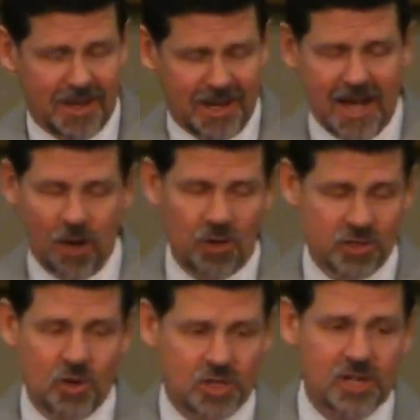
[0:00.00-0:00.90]
And I know
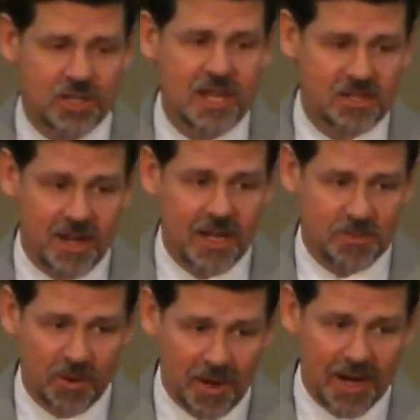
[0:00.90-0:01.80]
there's no such thing as an
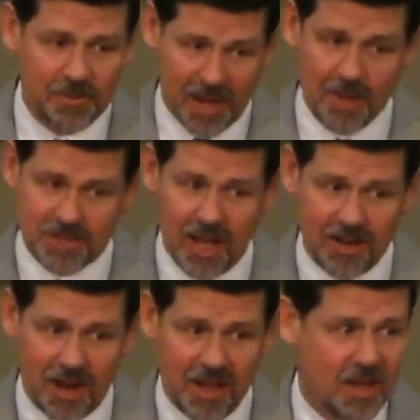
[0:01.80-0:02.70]
ex-Marine, but I'm
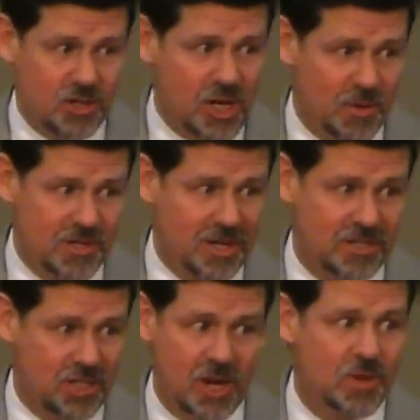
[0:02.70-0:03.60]
telling you, she was
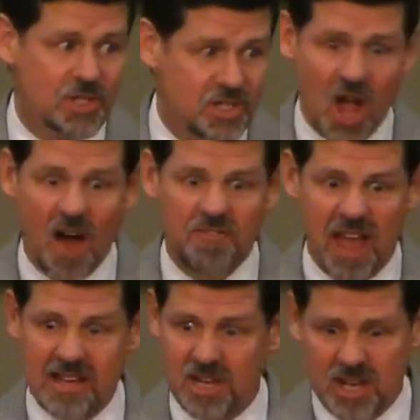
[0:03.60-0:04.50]
tough
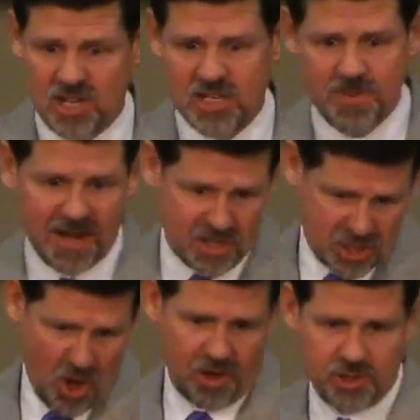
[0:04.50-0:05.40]
she's about as
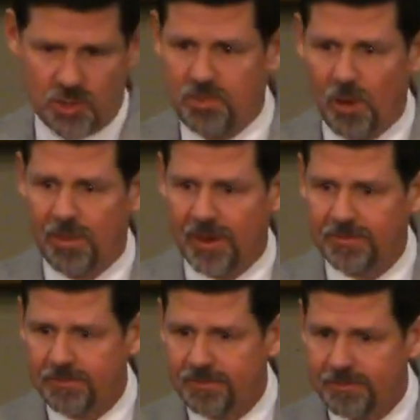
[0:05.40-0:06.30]
tall as your pulpit.
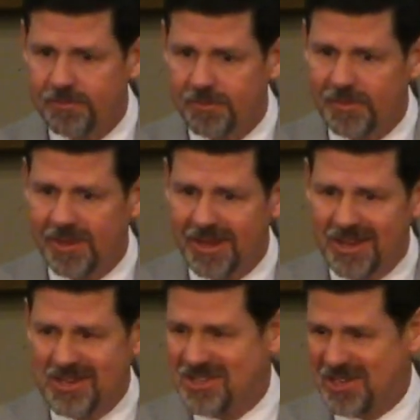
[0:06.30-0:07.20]

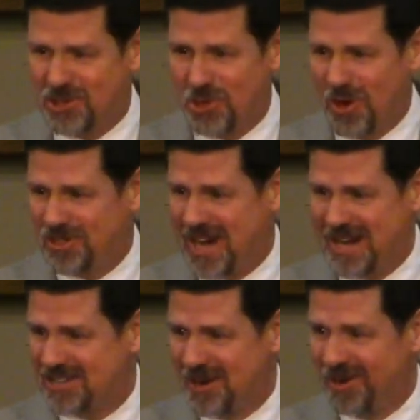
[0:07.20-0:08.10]
She's the shortest,
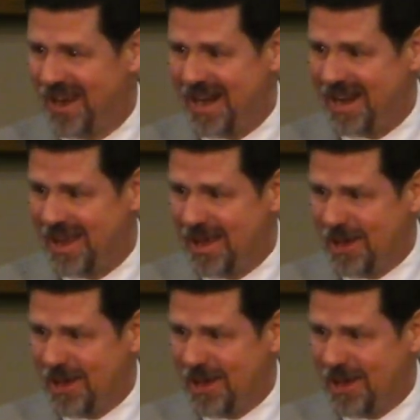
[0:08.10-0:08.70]
tiniest little lady.